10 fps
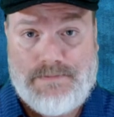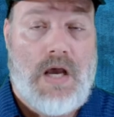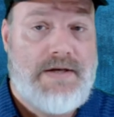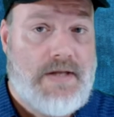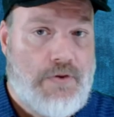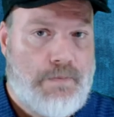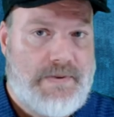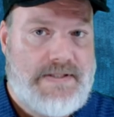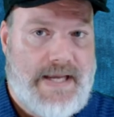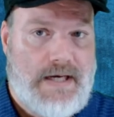Another
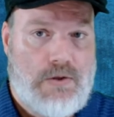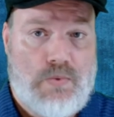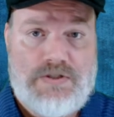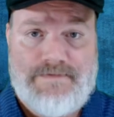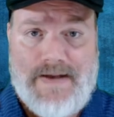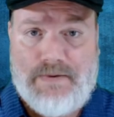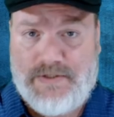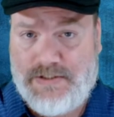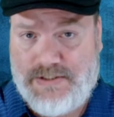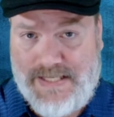potato was found
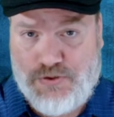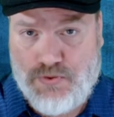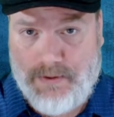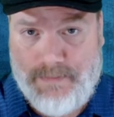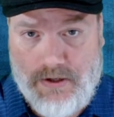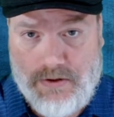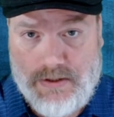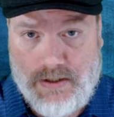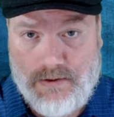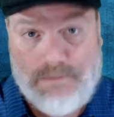in Central
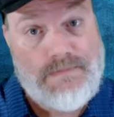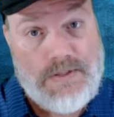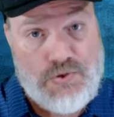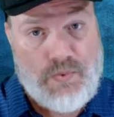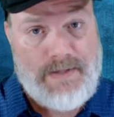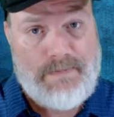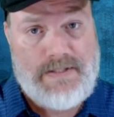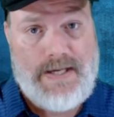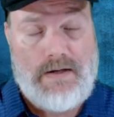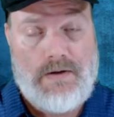America, the sweet
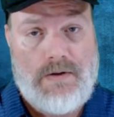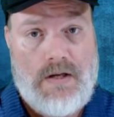potato.